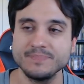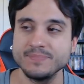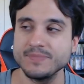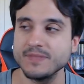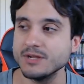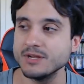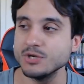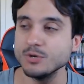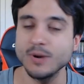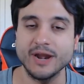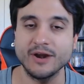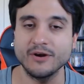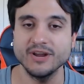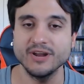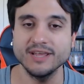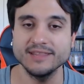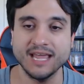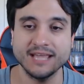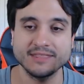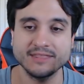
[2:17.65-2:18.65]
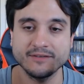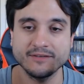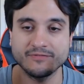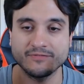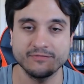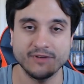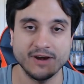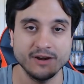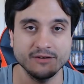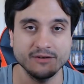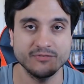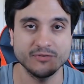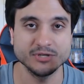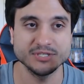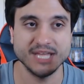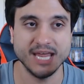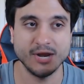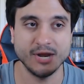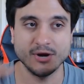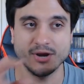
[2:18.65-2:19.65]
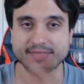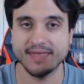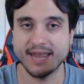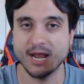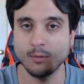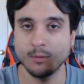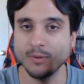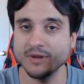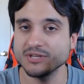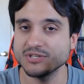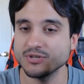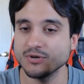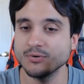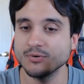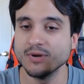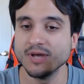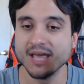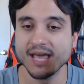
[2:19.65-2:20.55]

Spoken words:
a new area, not the very first area that I went to,